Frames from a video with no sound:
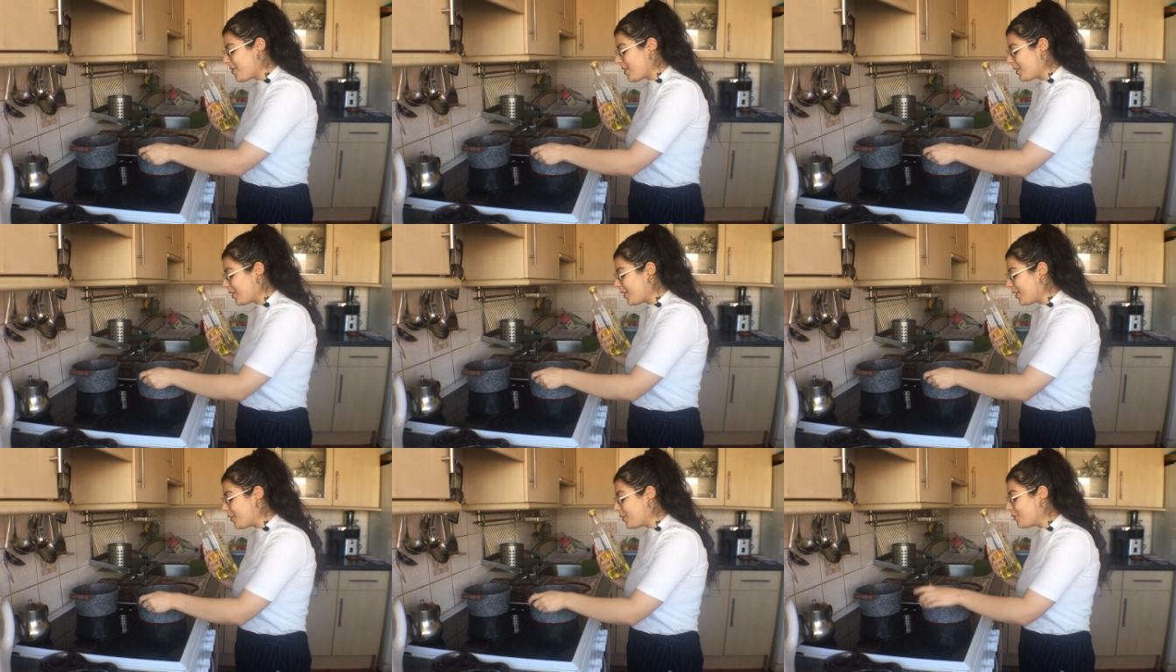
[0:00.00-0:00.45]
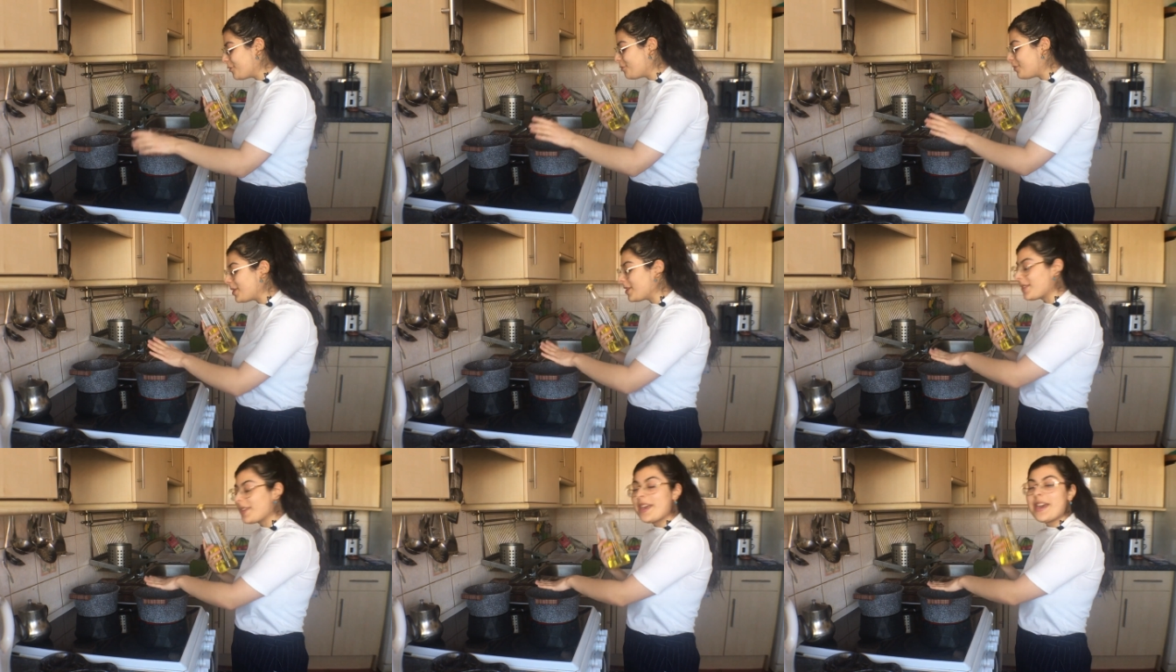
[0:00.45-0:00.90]
Why I got out
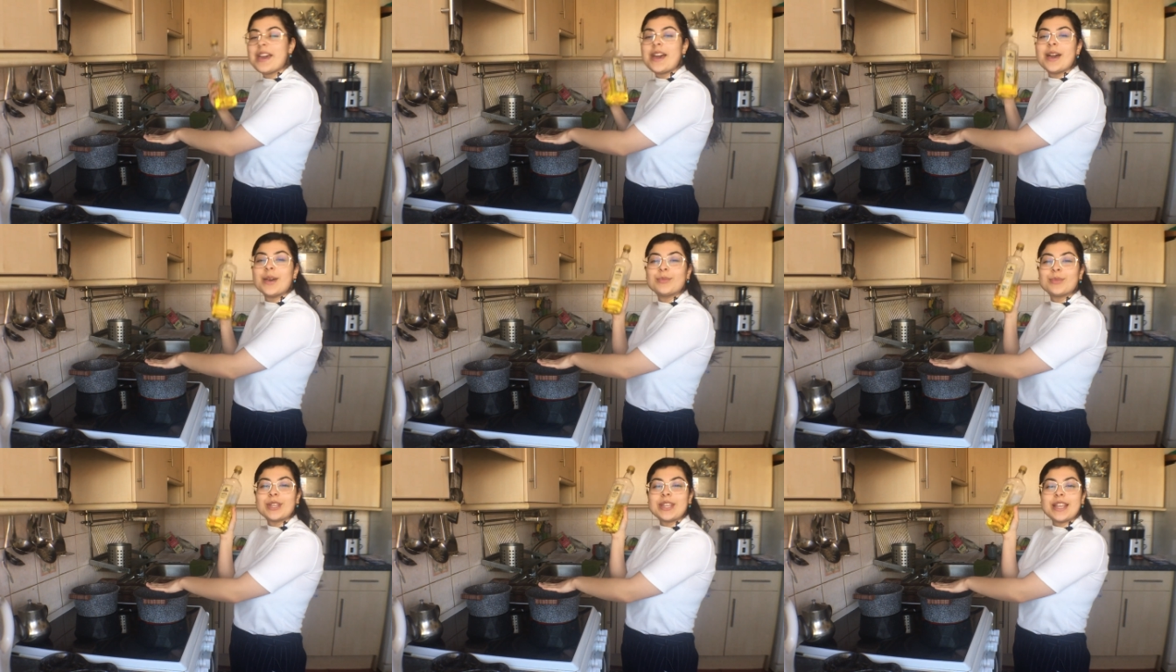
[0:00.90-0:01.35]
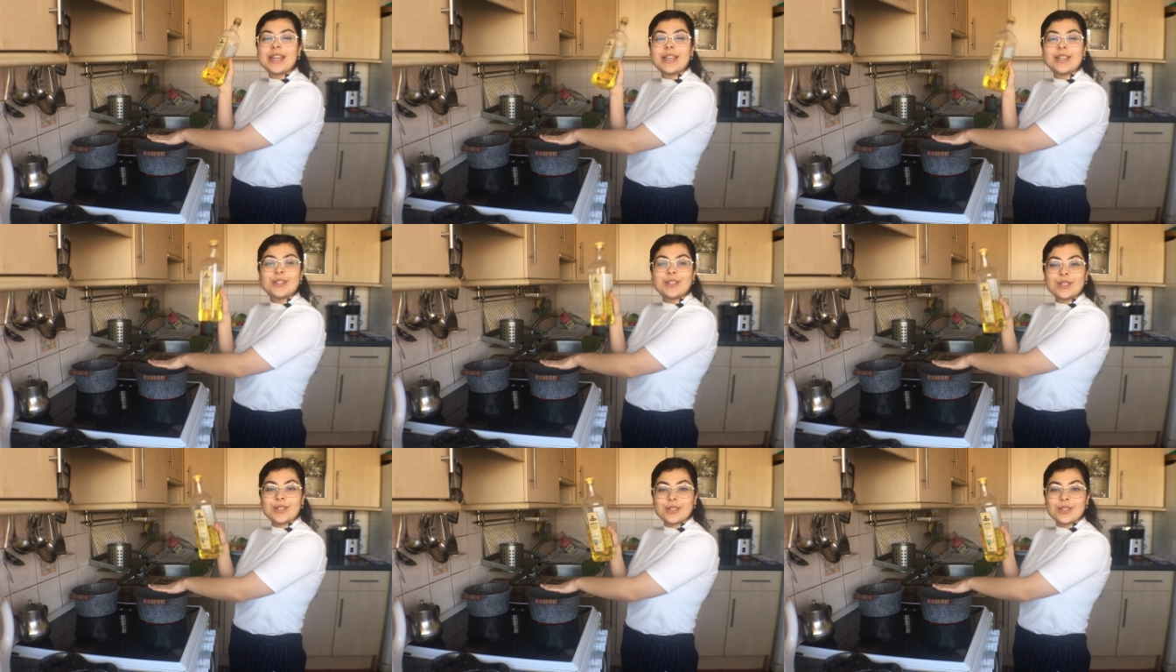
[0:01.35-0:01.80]
of breath. I'm
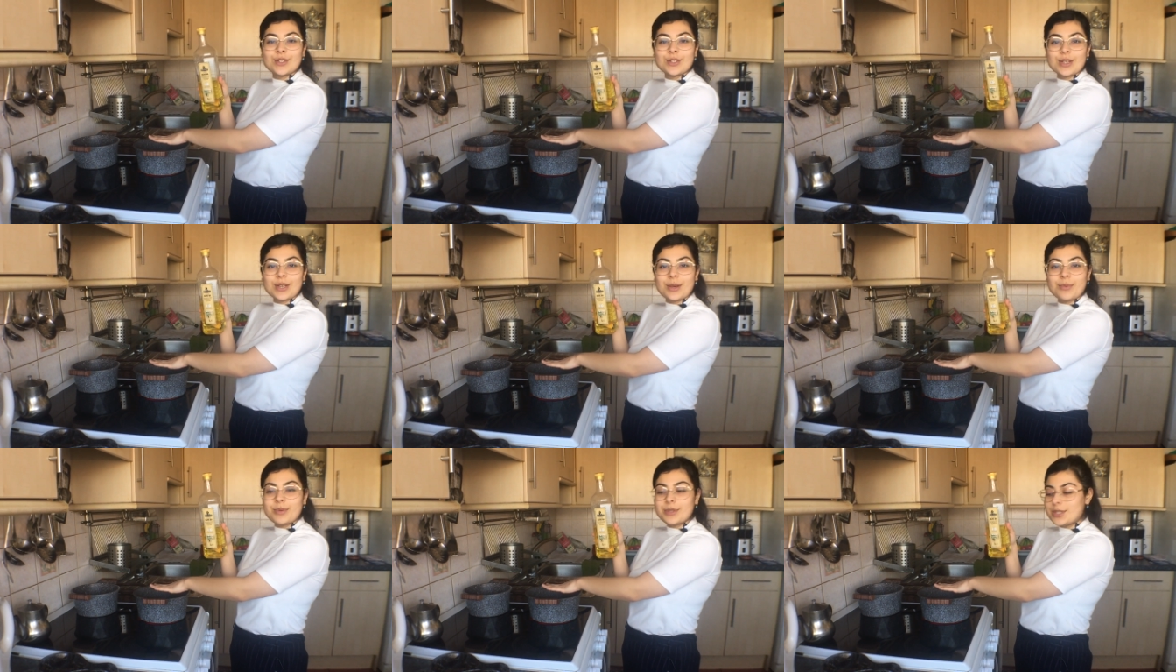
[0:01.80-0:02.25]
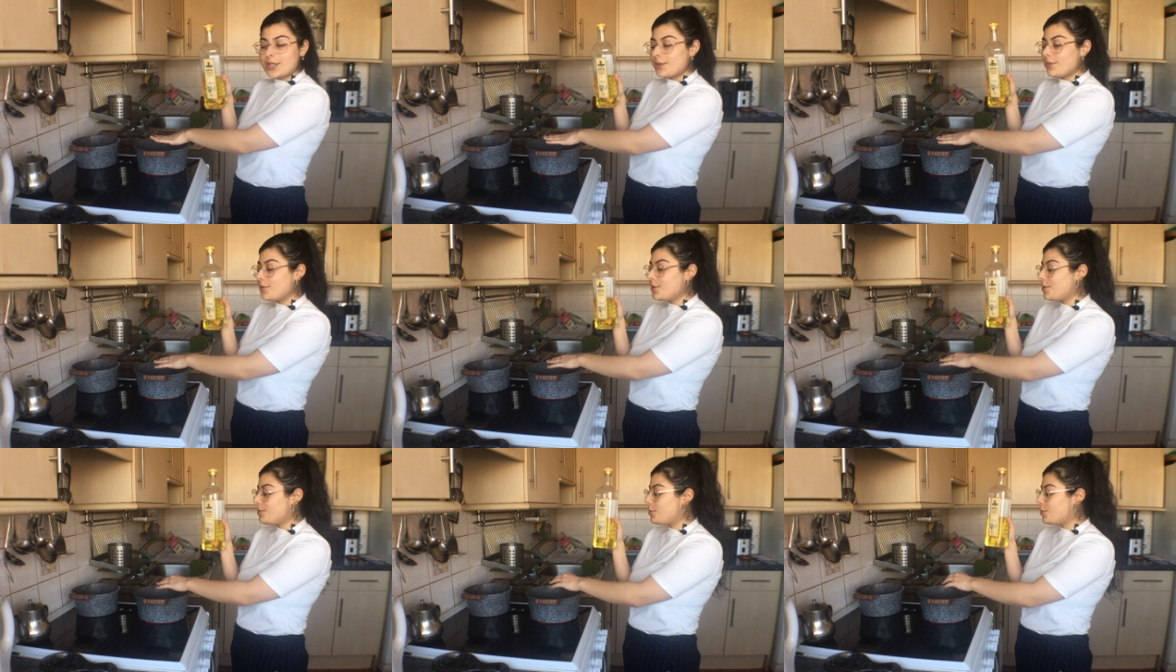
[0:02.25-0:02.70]
gonna add just a couple of
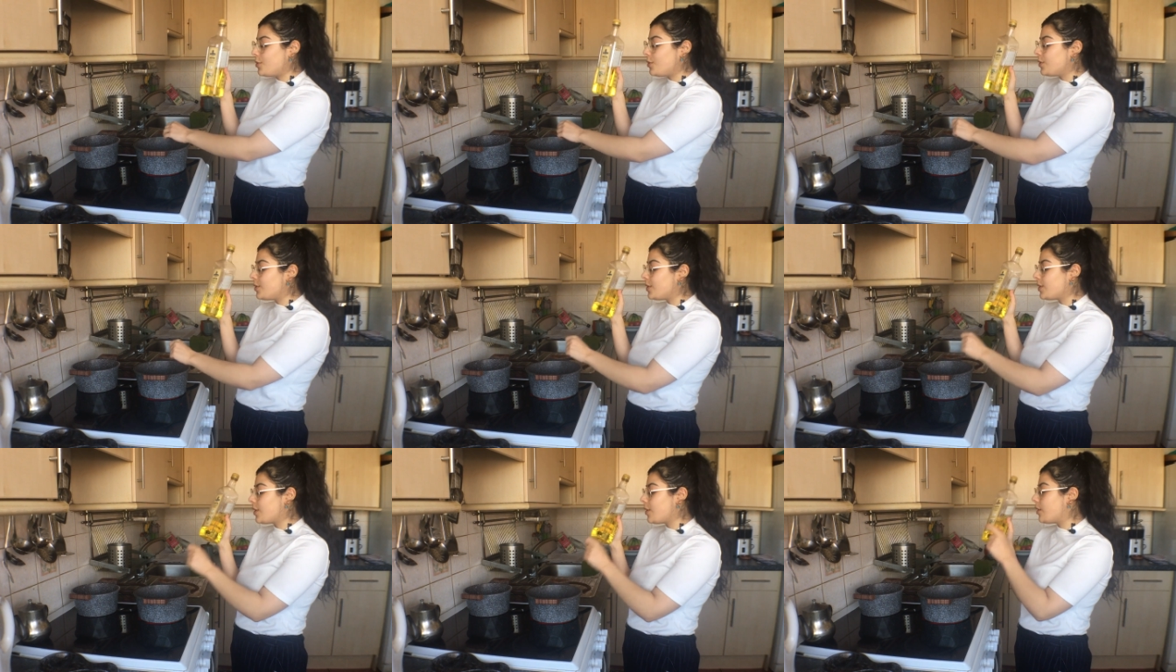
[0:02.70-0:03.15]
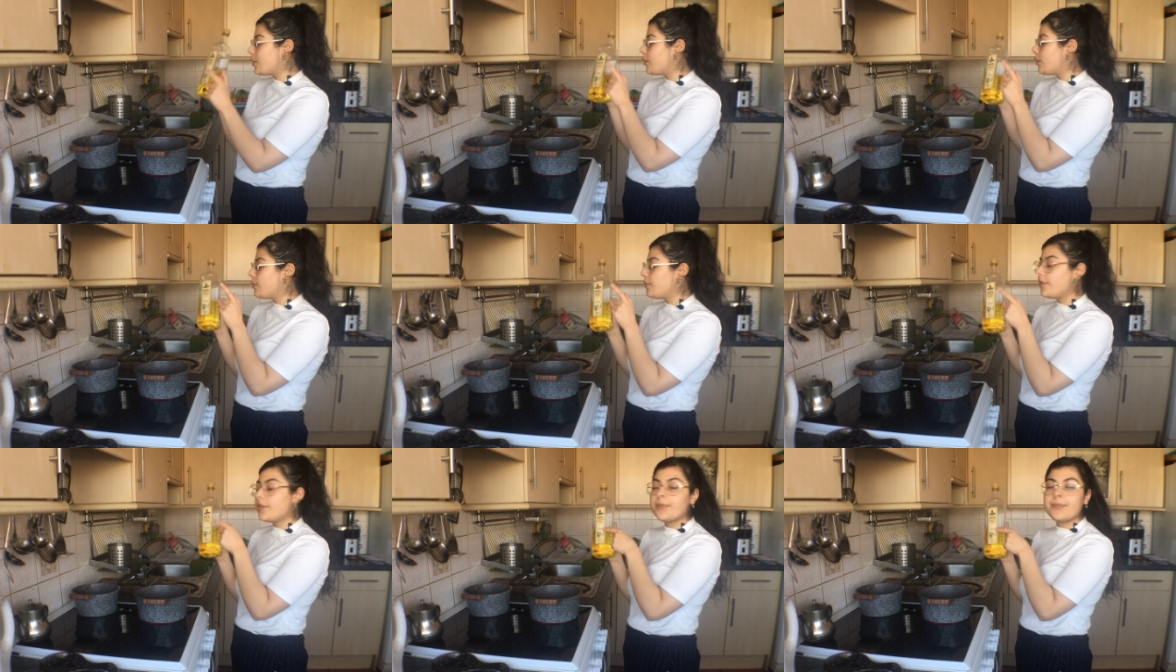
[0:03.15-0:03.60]
tablespoons
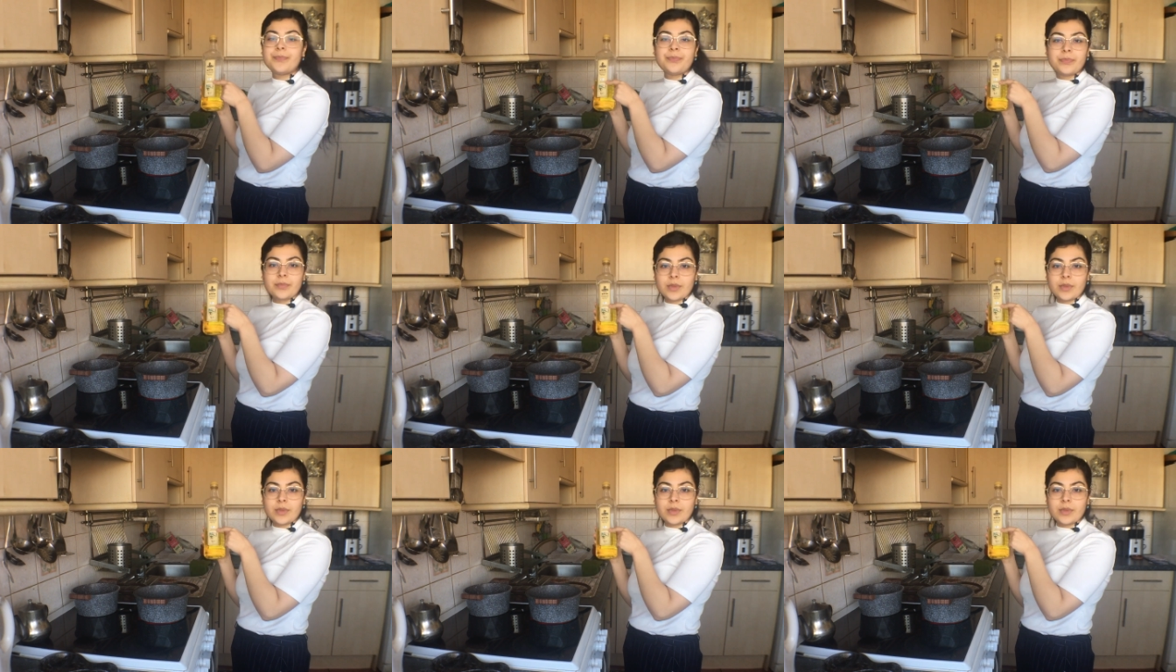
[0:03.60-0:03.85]
of